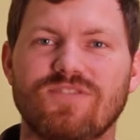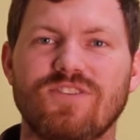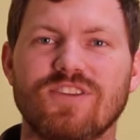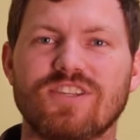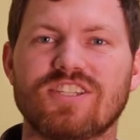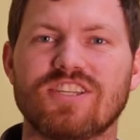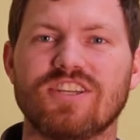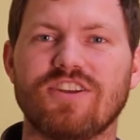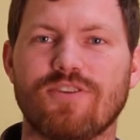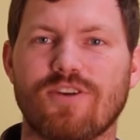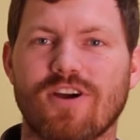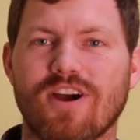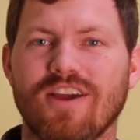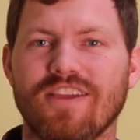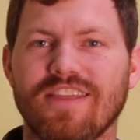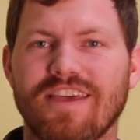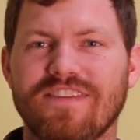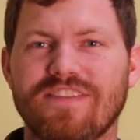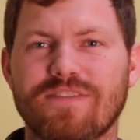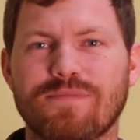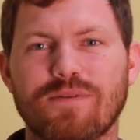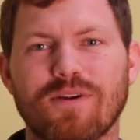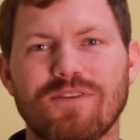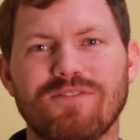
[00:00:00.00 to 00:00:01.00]
fits into our
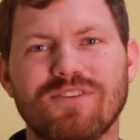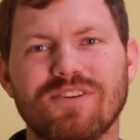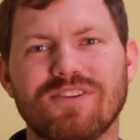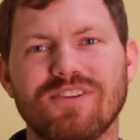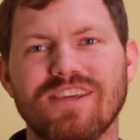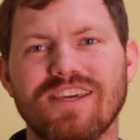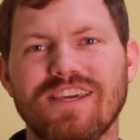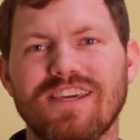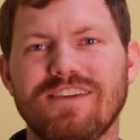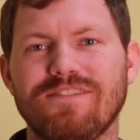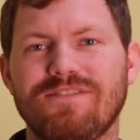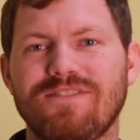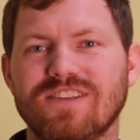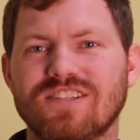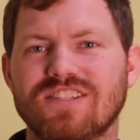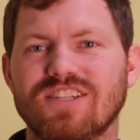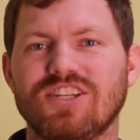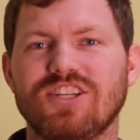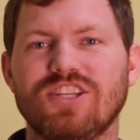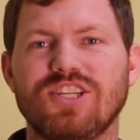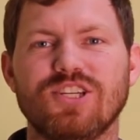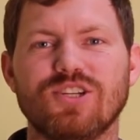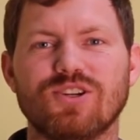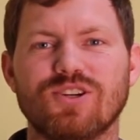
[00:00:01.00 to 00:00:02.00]
lives perfectly, He fits
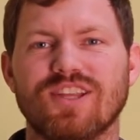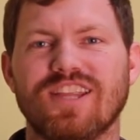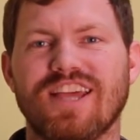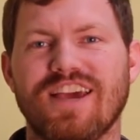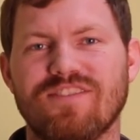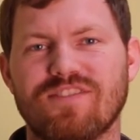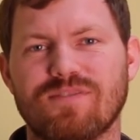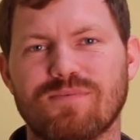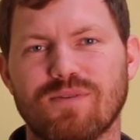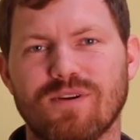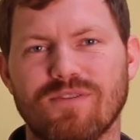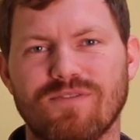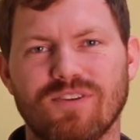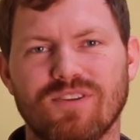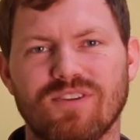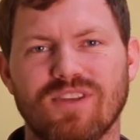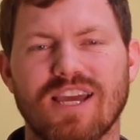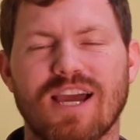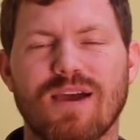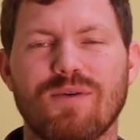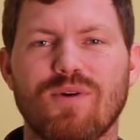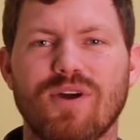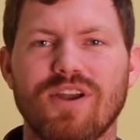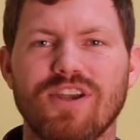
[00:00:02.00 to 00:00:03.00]
into your lives perfectly.
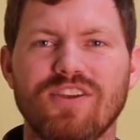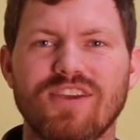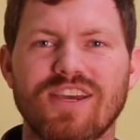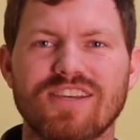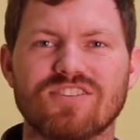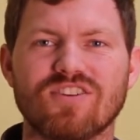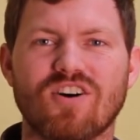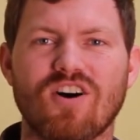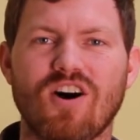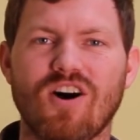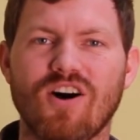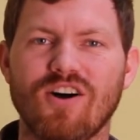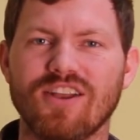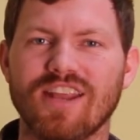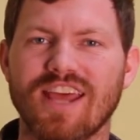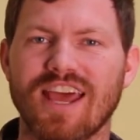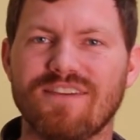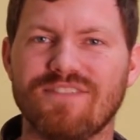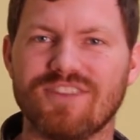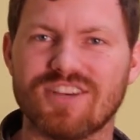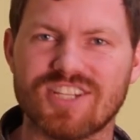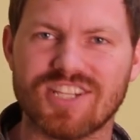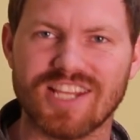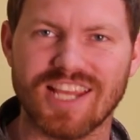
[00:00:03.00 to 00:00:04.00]
I want you guys all to
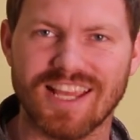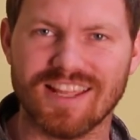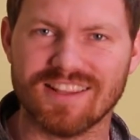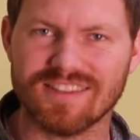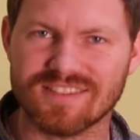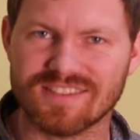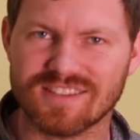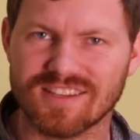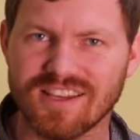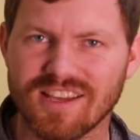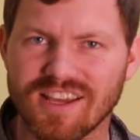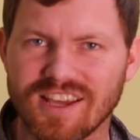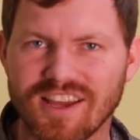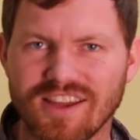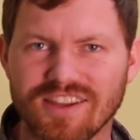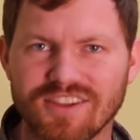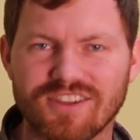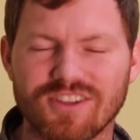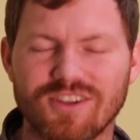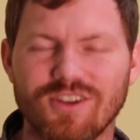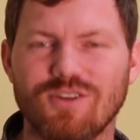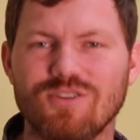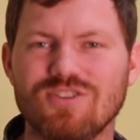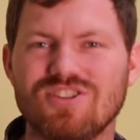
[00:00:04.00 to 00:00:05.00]
have a chance
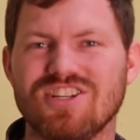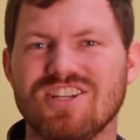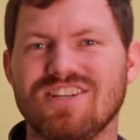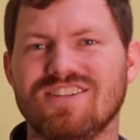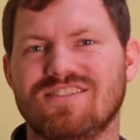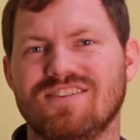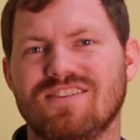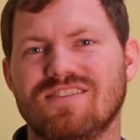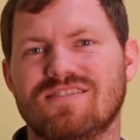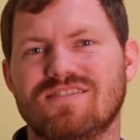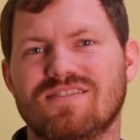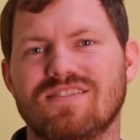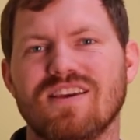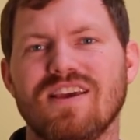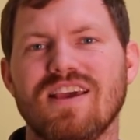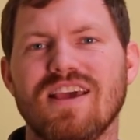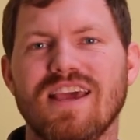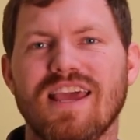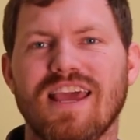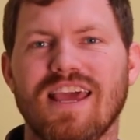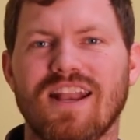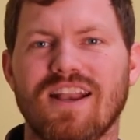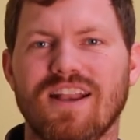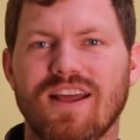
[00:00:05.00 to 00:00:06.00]
to know Jesus.
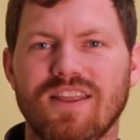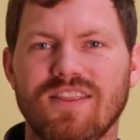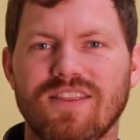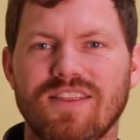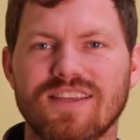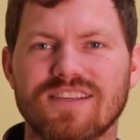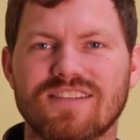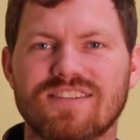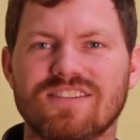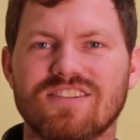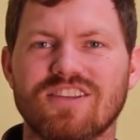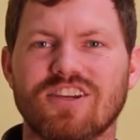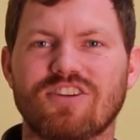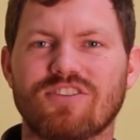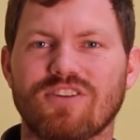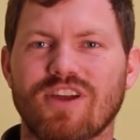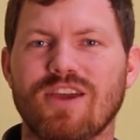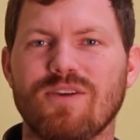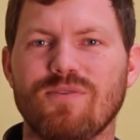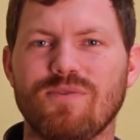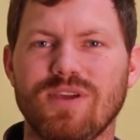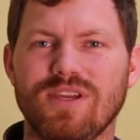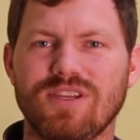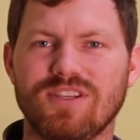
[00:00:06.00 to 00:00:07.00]
And this is a
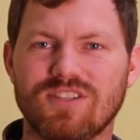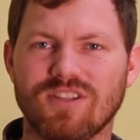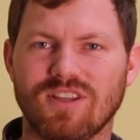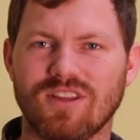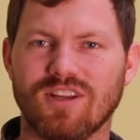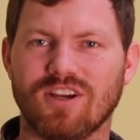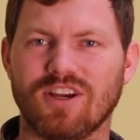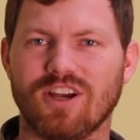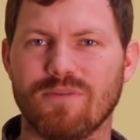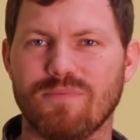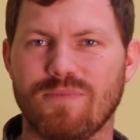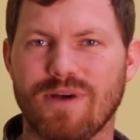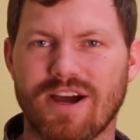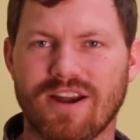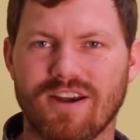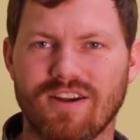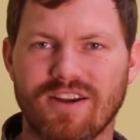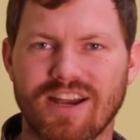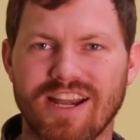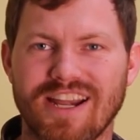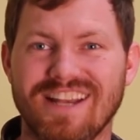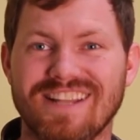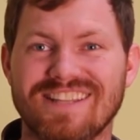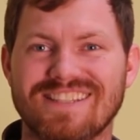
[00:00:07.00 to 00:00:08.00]
great week to learn about, all
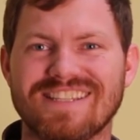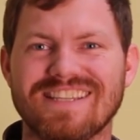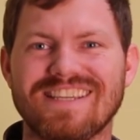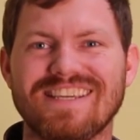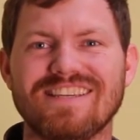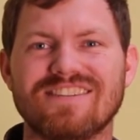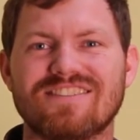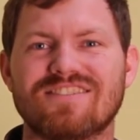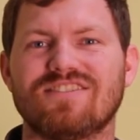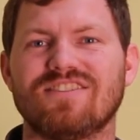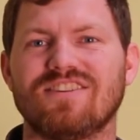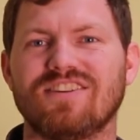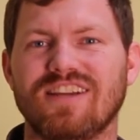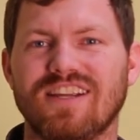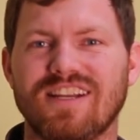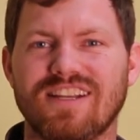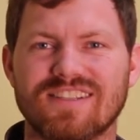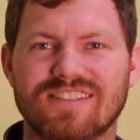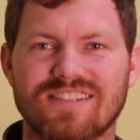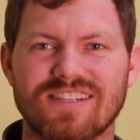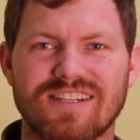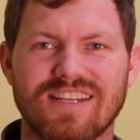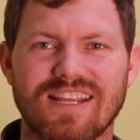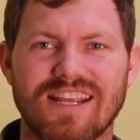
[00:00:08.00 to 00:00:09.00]
right? It is Easter. It
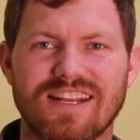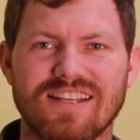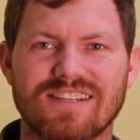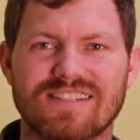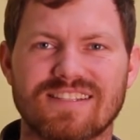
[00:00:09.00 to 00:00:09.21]
is a day to